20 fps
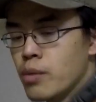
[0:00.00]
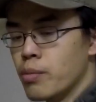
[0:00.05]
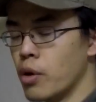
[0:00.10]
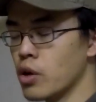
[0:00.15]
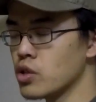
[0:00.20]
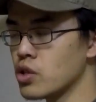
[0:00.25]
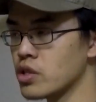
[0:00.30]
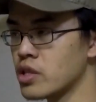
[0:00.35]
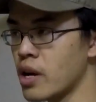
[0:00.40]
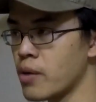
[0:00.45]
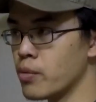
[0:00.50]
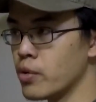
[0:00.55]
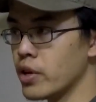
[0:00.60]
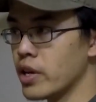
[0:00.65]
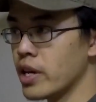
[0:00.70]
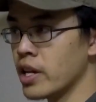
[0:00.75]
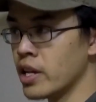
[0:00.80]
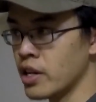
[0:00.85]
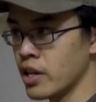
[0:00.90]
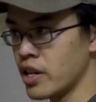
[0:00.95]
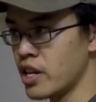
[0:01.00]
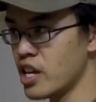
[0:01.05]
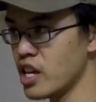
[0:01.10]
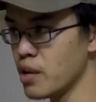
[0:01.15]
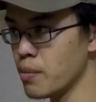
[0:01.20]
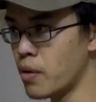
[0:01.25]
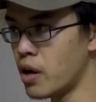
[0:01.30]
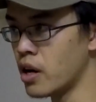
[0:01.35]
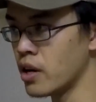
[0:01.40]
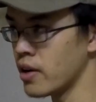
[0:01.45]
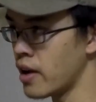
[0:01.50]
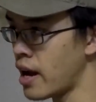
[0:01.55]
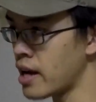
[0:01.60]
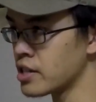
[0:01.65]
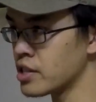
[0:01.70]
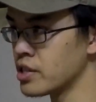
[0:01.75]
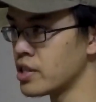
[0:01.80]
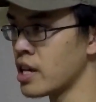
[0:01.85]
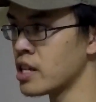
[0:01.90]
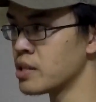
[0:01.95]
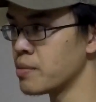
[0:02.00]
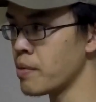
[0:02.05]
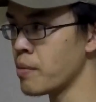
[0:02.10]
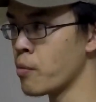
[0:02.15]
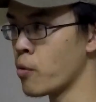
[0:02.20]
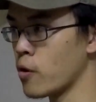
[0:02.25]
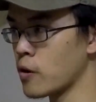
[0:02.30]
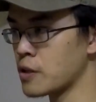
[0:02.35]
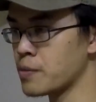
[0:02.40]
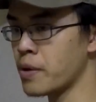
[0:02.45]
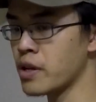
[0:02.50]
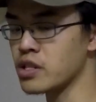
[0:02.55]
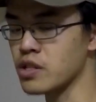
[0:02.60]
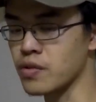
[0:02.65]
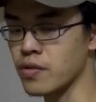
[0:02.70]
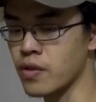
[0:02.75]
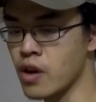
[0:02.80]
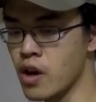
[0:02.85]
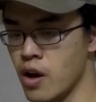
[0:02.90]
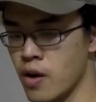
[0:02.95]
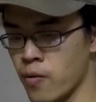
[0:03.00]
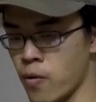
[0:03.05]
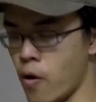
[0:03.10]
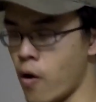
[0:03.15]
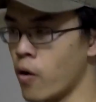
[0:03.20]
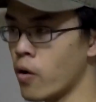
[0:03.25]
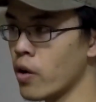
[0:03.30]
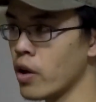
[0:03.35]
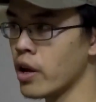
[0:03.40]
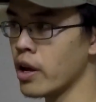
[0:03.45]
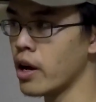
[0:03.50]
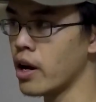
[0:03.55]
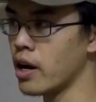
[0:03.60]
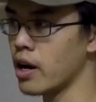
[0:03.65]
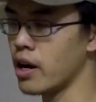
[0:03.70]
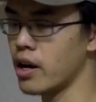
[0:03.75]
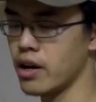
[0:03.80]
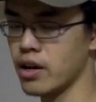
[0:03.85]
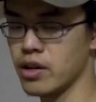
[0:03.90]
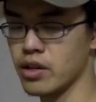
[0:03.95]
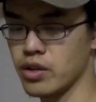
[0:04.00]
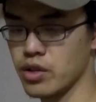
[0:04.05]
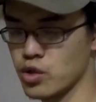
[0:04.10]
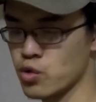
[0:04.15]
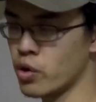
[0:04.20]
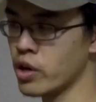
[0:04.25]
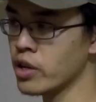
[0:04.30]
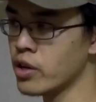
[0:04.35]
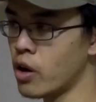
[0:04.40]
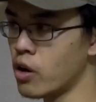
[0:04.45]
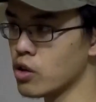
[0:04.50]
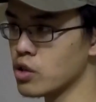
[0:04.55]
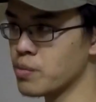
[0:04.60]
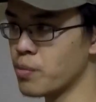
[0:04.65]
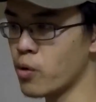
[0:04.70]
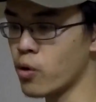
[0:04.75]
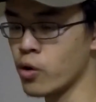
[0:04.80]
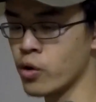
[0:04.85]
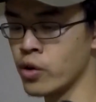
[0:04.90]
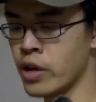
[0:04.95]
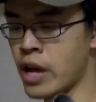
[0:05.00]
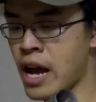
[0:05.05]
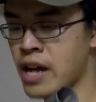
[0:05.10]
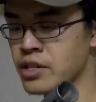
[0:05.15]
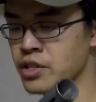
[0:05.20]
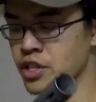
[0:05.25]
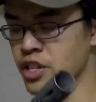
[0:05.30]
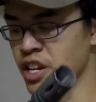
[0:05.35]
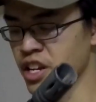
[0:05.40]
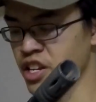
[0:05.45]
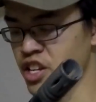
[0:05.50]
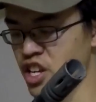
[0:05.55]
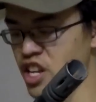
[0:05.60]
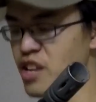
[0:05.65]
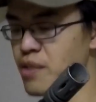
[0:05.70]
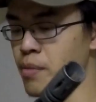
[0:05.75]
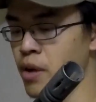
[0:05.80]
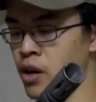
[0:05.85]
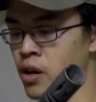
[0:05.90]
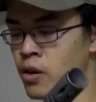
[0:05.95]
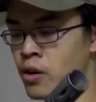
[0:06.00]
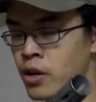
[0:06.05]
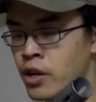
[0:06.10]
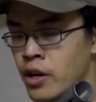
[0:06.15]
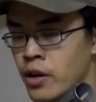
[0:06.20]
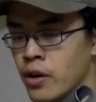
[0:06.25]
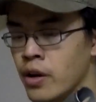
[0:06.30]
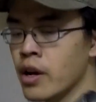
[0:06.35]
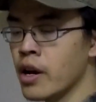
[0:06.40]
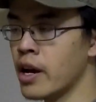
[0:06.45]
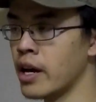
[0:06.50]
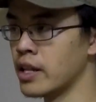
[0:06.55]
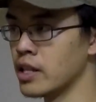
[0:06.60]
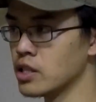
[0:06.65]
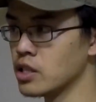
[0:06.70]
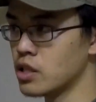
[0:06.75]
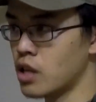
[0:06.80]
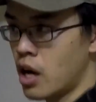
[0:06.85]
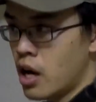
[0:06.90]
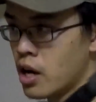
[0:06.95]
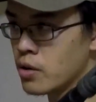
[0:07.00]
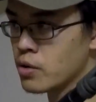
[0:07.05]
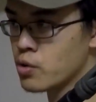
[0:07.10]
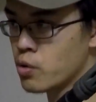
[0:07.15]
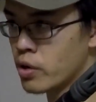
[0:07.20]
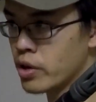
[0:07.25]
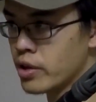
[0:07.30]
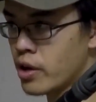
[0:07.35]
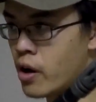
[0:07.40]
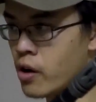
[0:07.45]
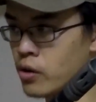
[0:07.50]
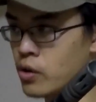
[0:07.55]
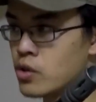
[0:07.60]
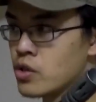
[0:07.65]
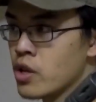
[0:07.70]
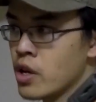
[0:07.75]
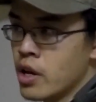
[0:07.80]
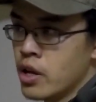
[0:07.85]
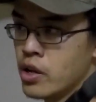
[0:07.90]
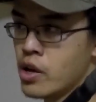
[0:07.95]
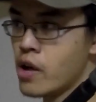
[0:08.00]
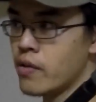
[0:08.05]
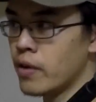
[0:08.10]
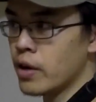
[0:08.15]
most of the time when you get into key mod, it actually tends to be more expensive. For only $20 more, you actually get key mod on here, and this is $120. You have